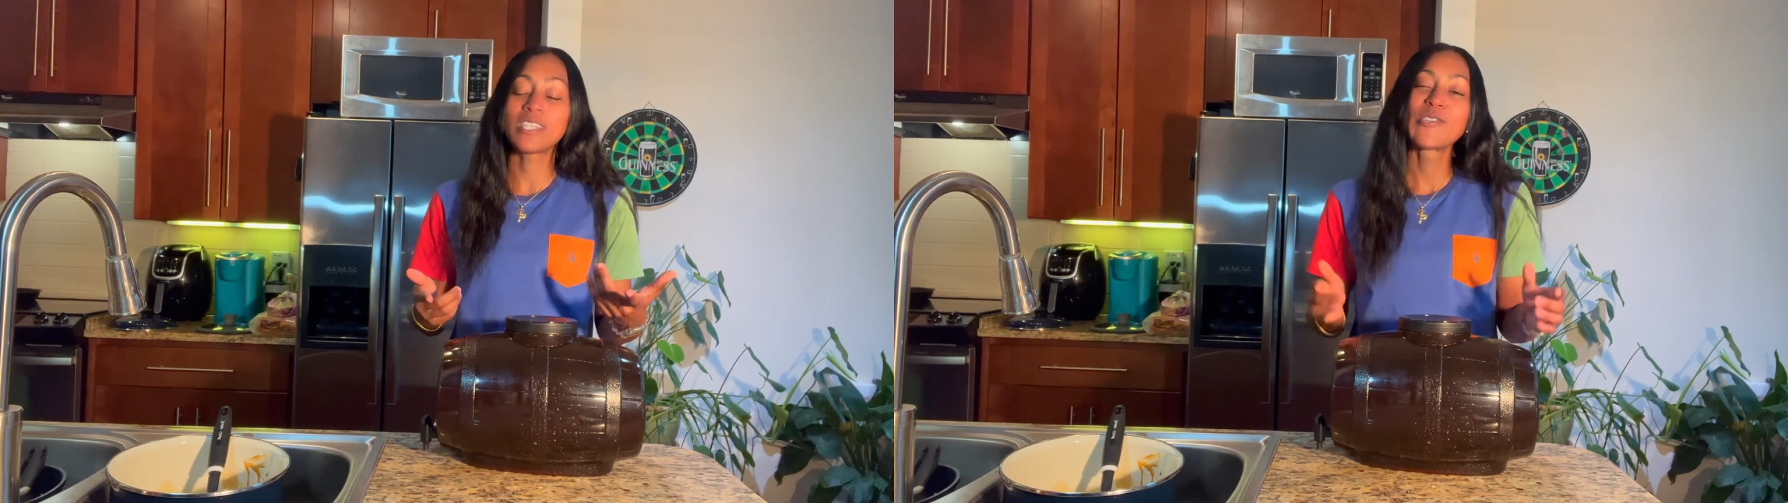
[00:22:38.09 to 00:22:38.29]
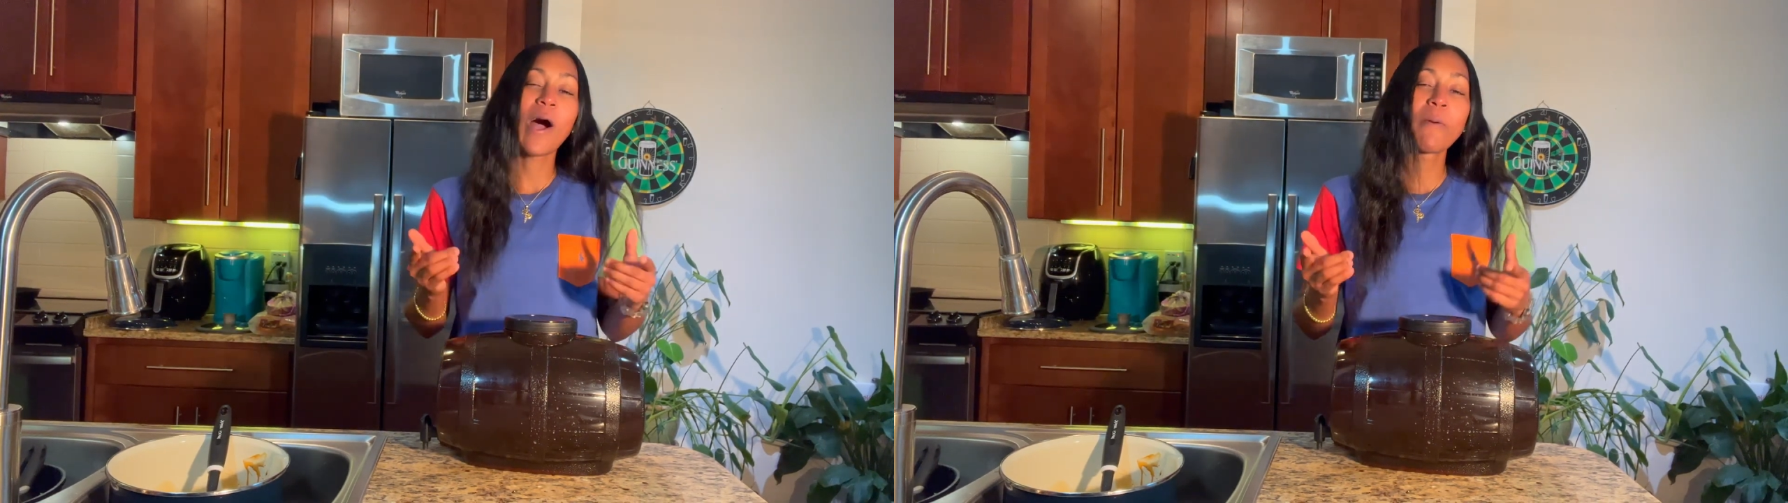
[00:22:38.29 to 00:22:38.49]

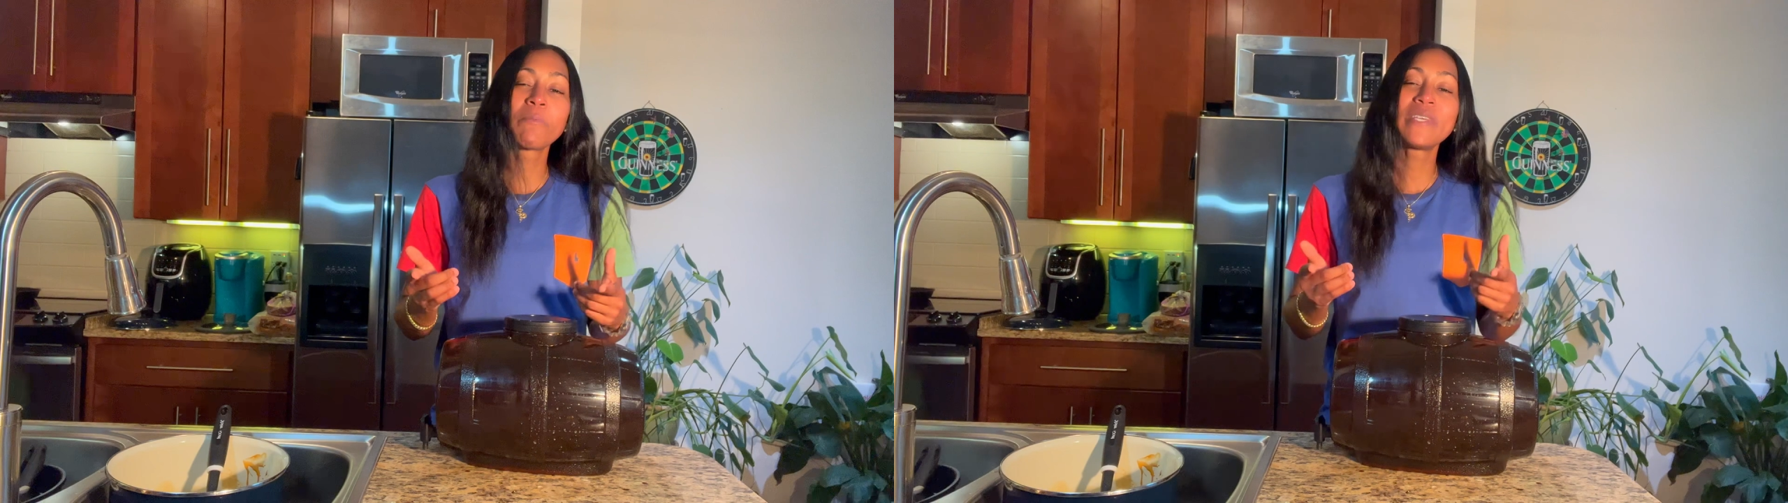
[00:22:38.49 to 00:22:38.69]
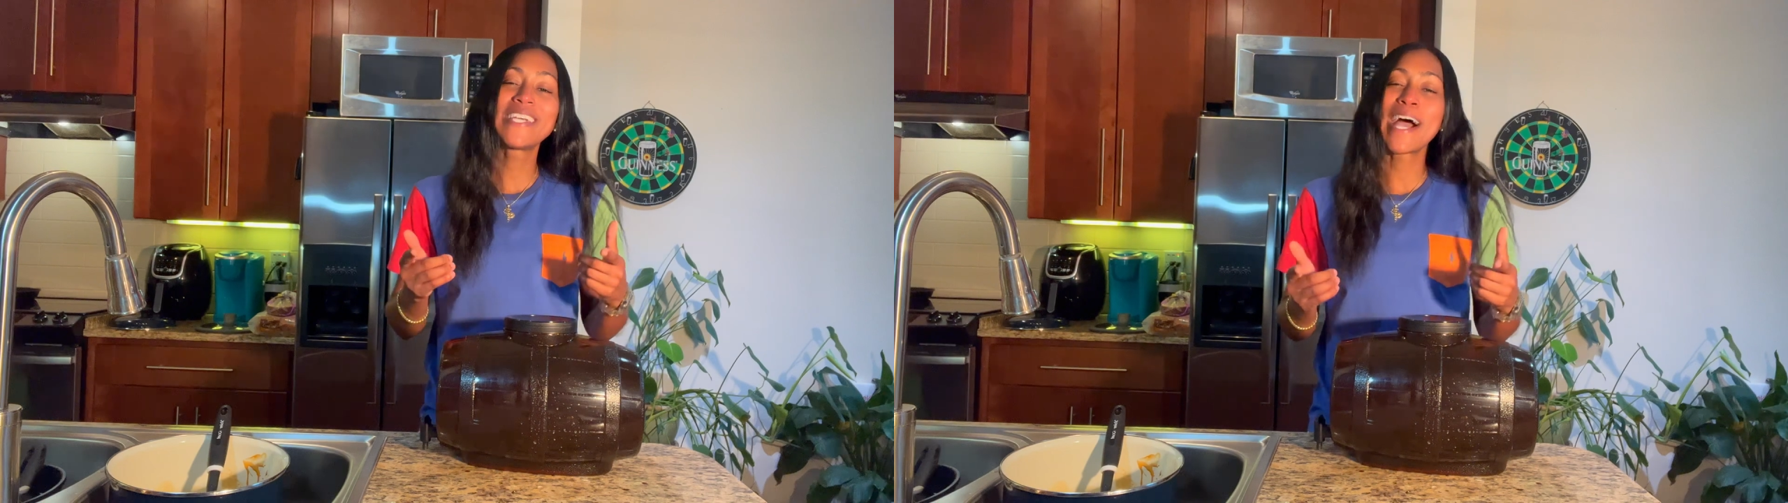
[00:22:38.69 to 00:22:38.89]
So I'm gonna
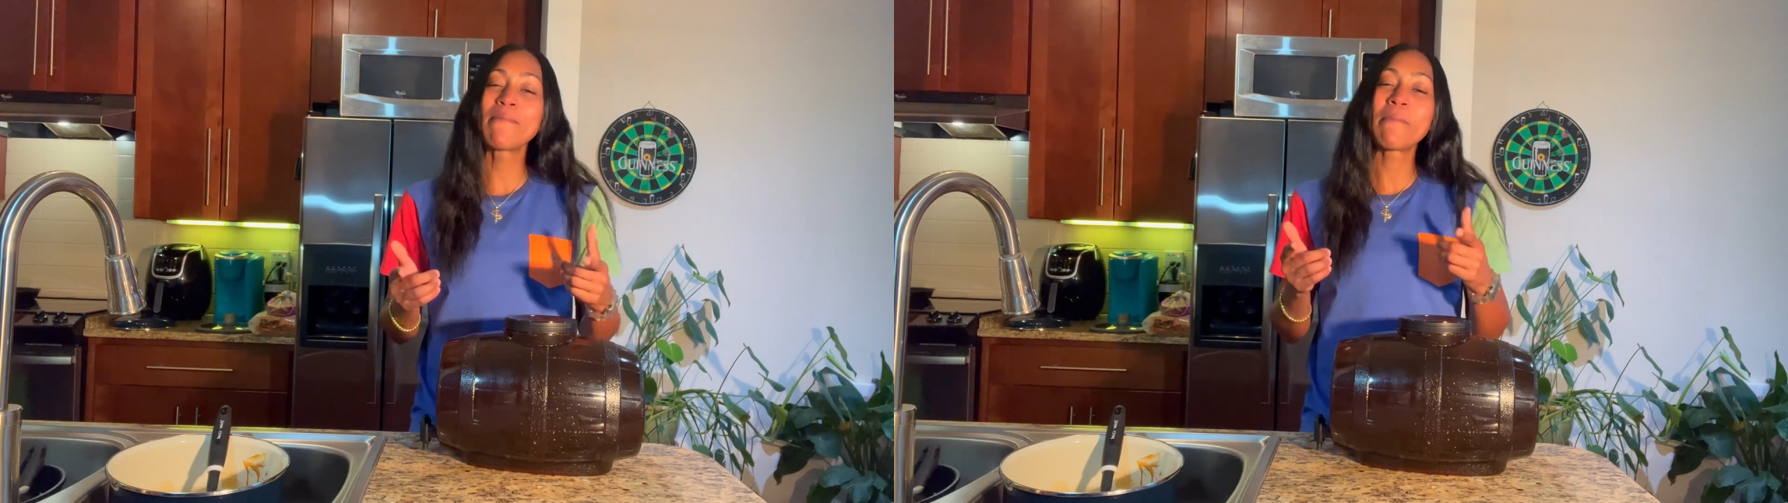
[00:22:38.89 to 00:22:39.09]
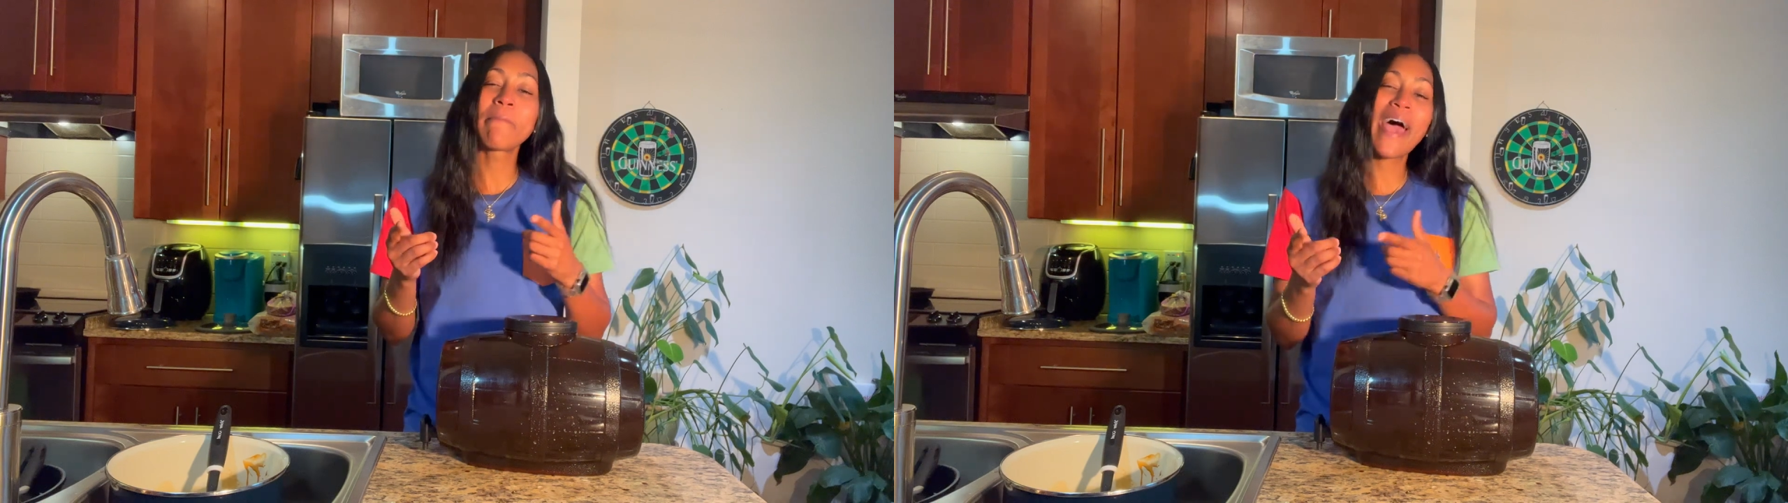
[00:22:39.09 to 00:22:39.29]
be
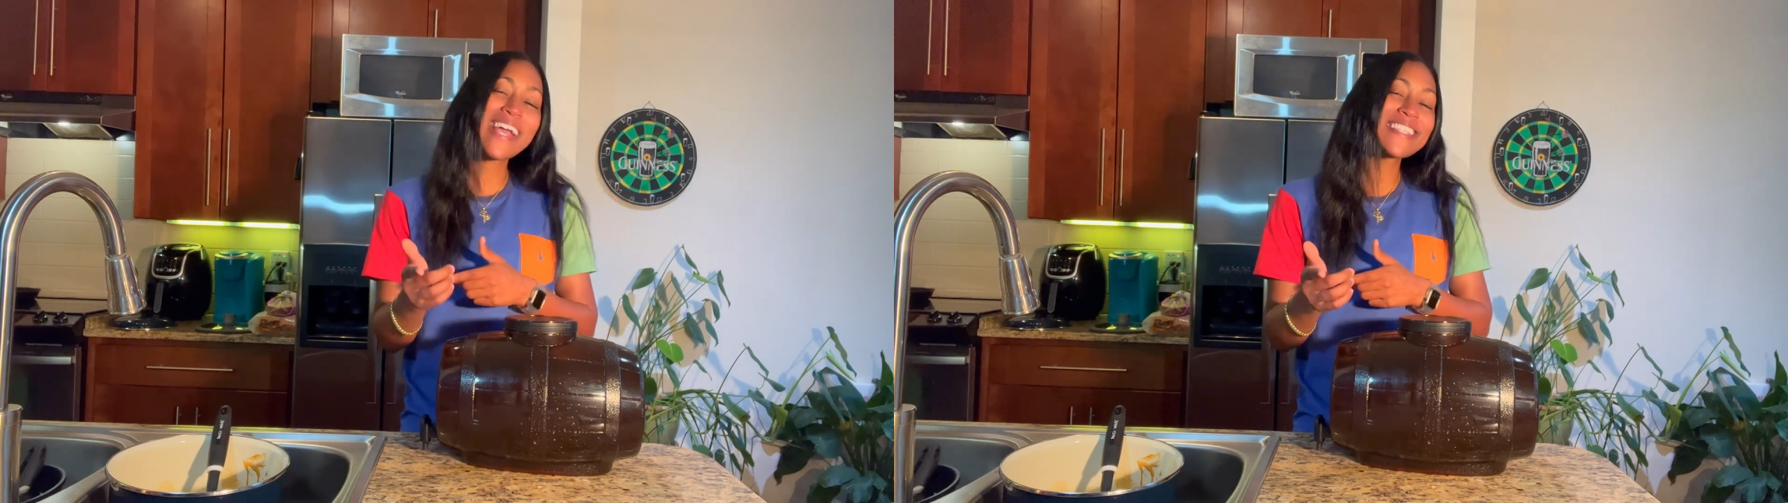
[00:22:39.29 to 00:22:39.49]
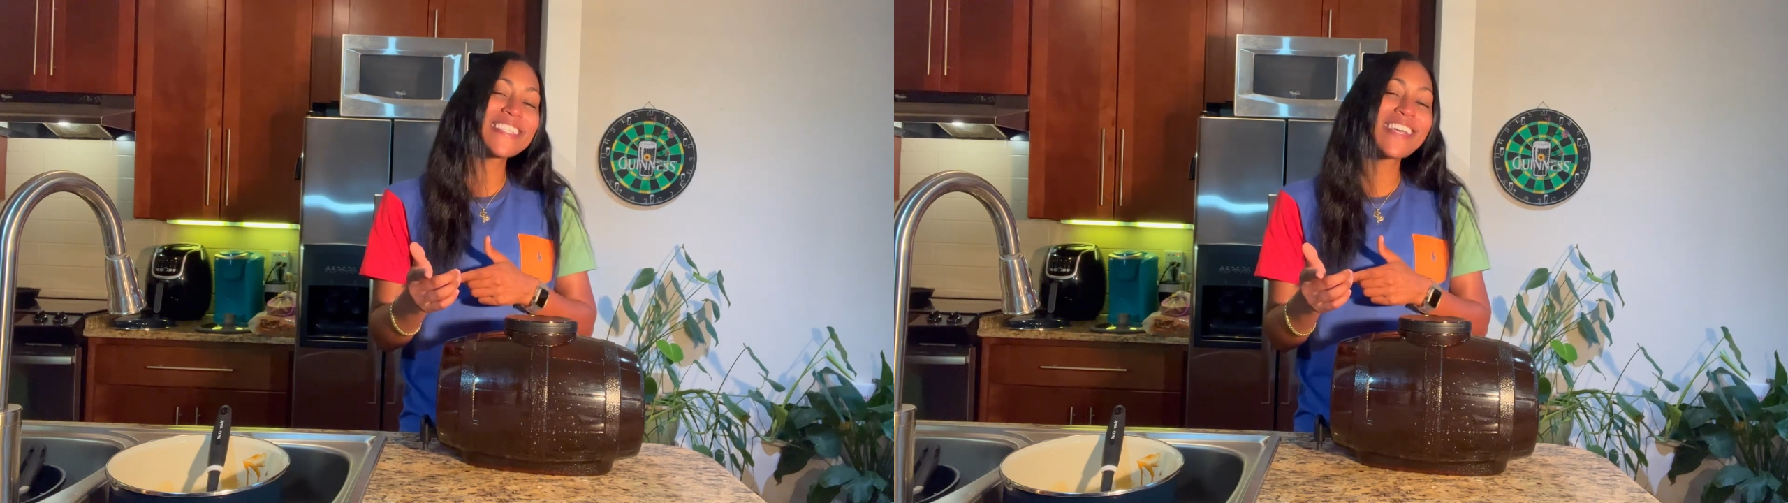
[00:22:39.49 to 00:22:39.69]
coming
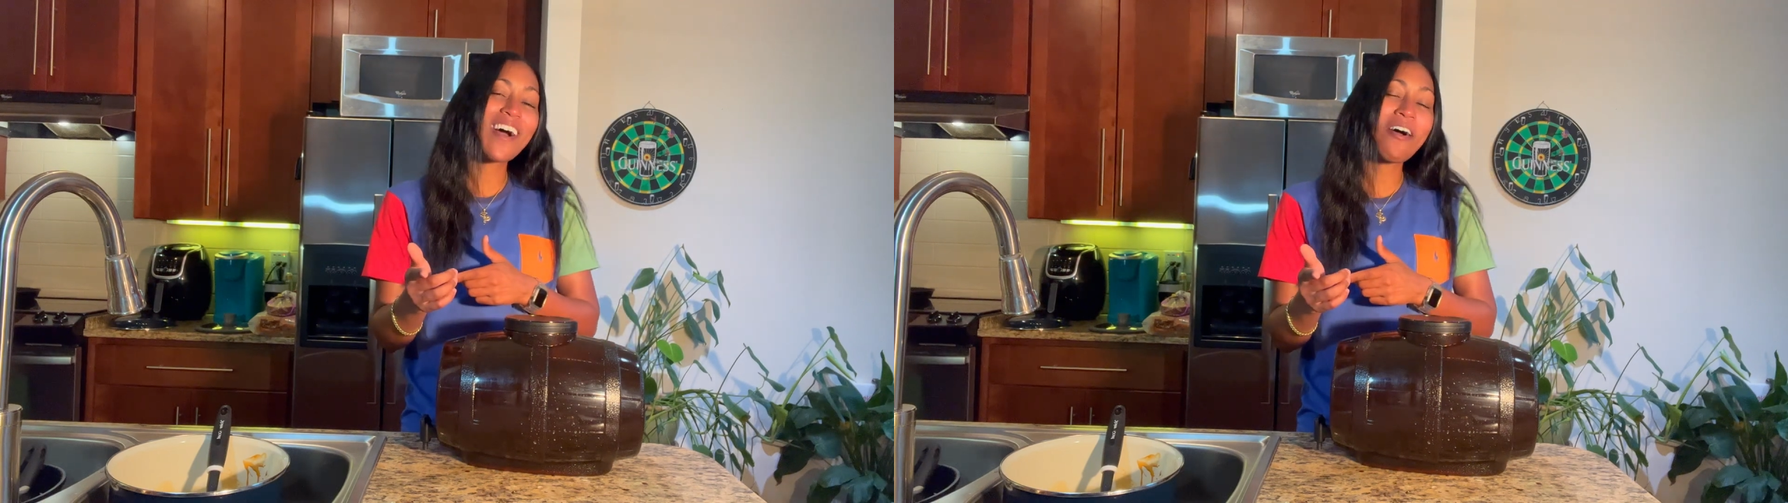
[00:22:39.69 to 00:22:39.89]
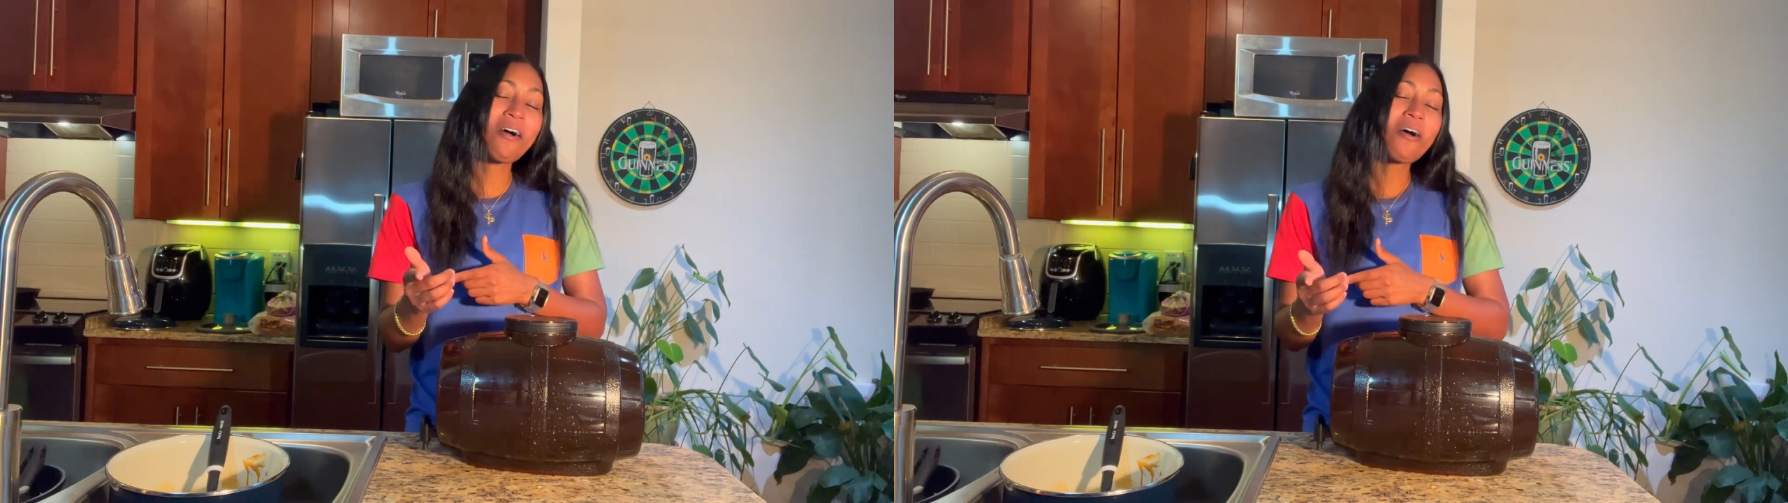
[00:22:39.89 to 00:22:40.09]
back to
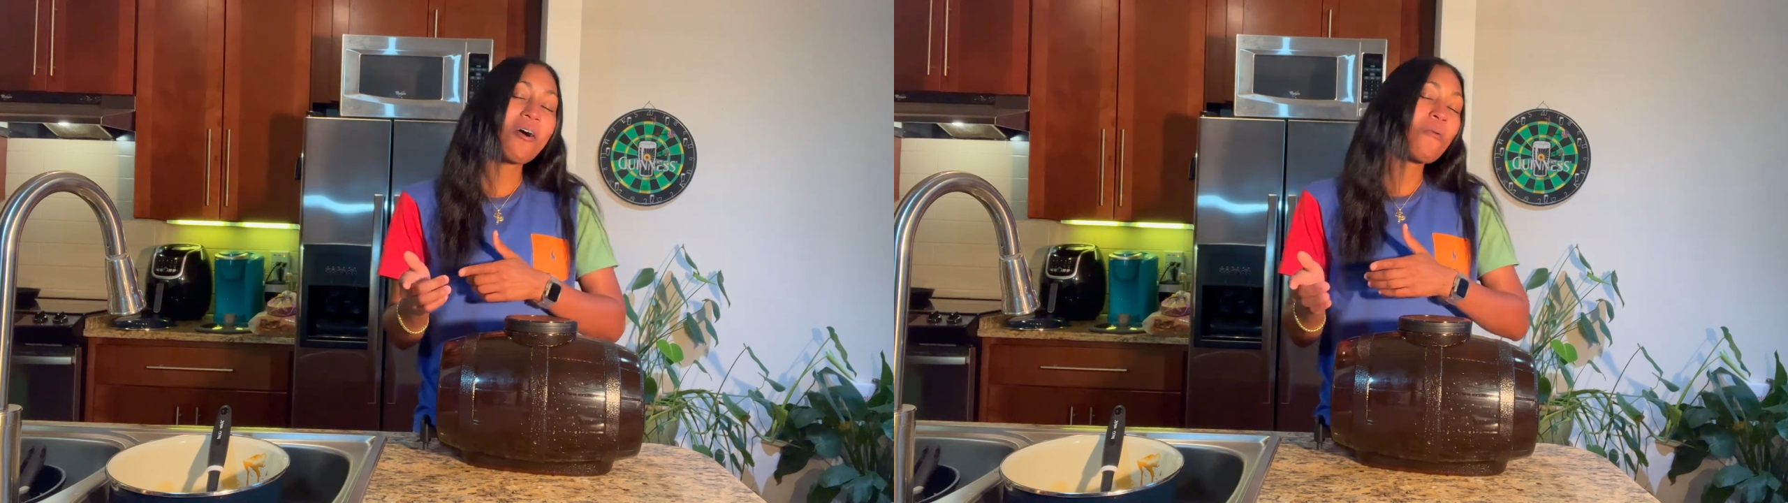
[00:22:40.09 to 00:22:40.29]
y'all